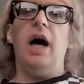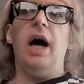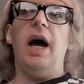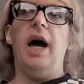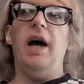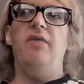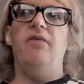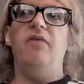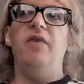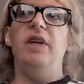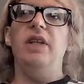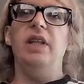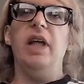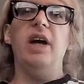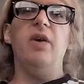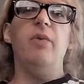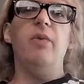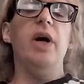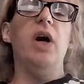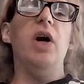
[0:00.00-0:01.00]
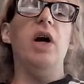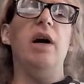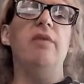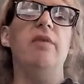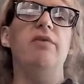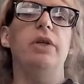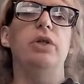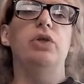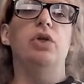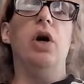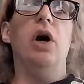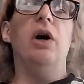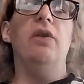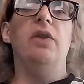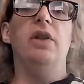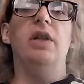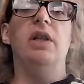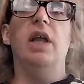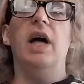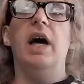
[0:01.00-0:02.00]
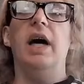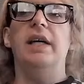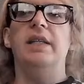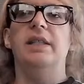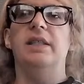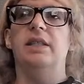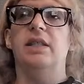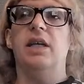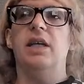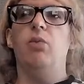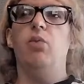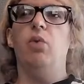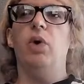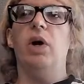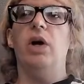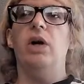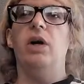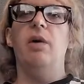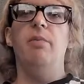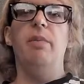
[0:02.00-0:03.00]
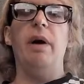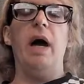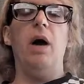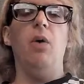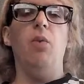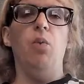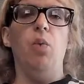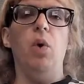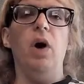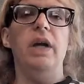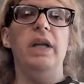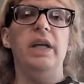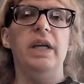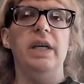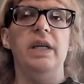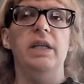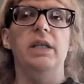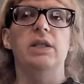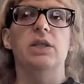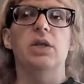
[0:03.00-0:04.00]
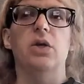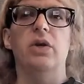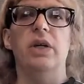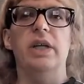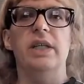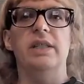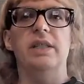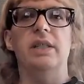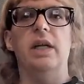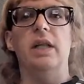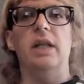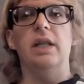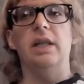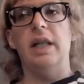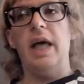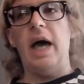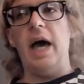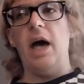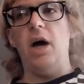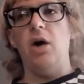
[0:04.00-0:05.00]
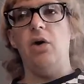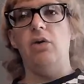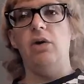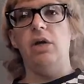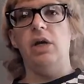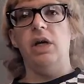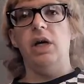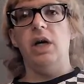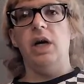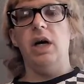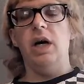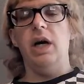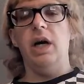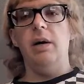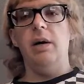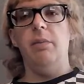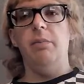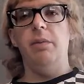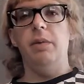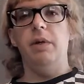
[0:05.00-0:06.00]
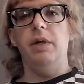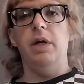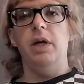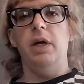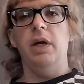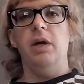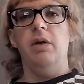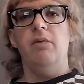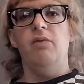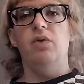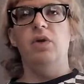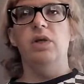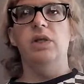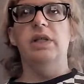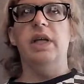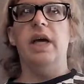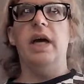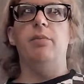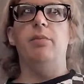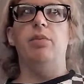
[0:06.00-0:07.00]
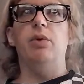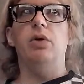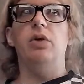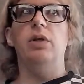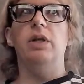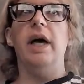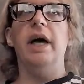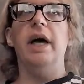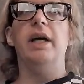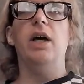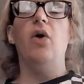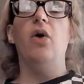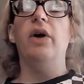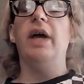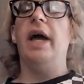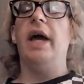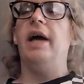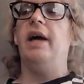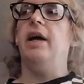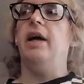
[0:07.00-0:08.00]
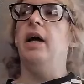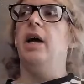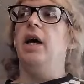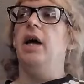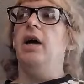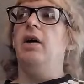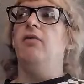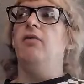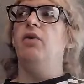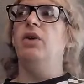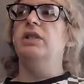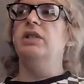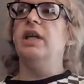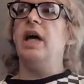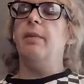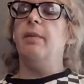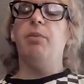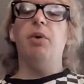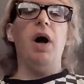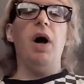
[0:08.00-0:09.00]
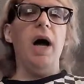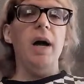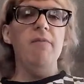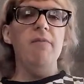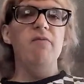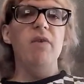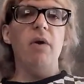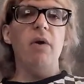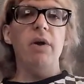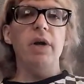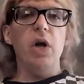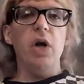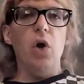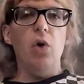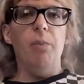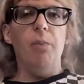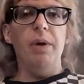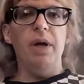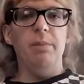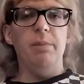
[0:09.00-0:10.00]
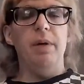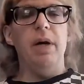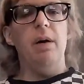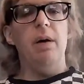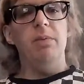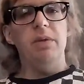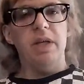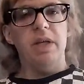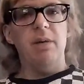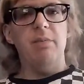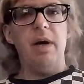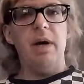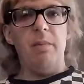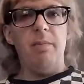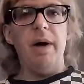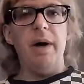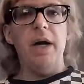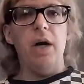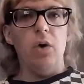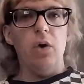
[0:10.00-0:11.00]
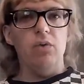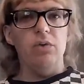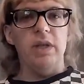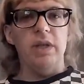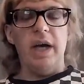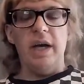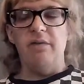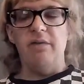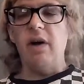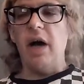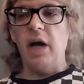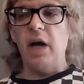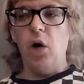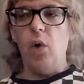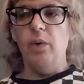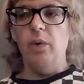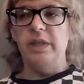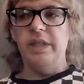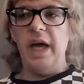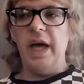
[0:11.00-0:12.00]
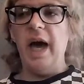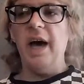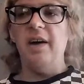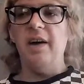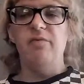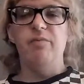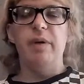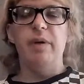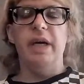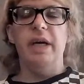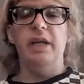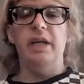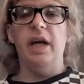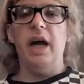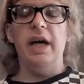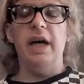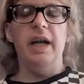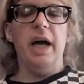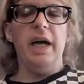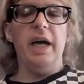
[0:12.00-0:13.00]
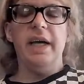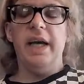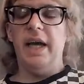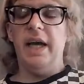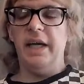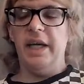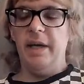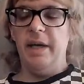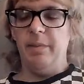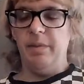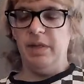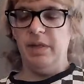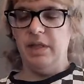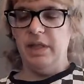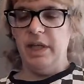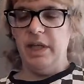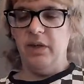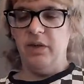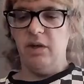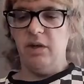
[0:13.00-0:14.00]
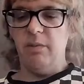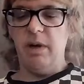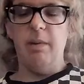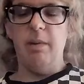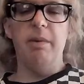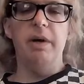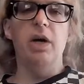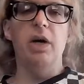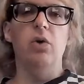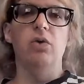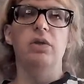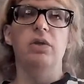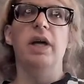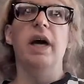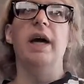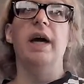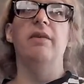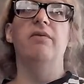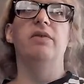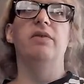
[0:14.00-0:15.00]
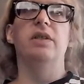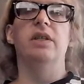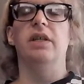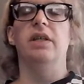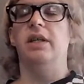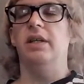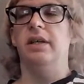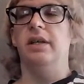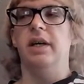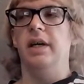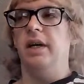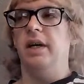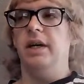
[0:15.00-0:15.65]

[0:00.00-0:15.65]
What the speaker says: I feel like we all have to draw the line somewhere about what is or isn't allowed. For example, I'm very open and public about my own life. I always have been, and I can't keep a secret about my own life to